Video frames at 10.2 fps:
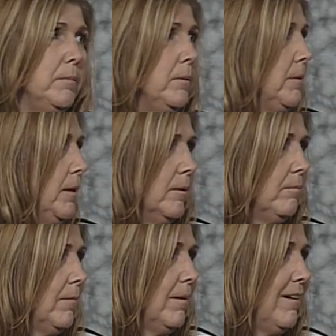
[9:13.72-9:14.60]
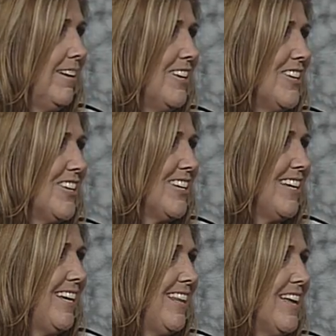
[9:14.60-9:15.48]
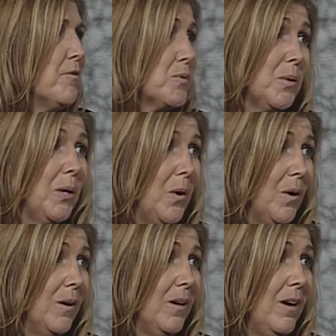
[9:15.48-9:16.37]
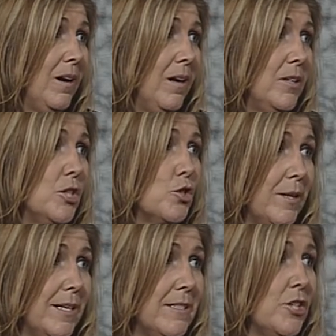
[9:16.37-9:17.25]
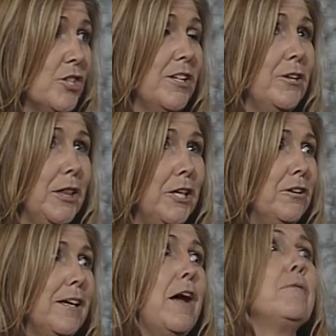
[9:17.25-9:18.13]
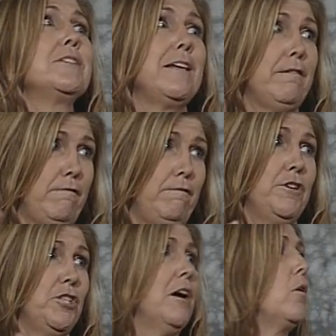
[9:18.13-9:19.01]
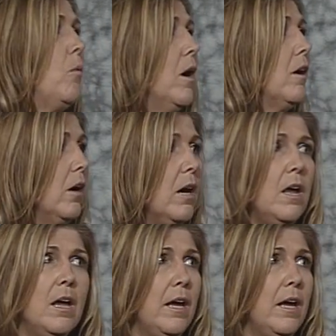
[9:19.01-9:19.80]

me to boot camp. Oh, okay. And that was really hard to transition. Literally, I was a fish out of water. Right.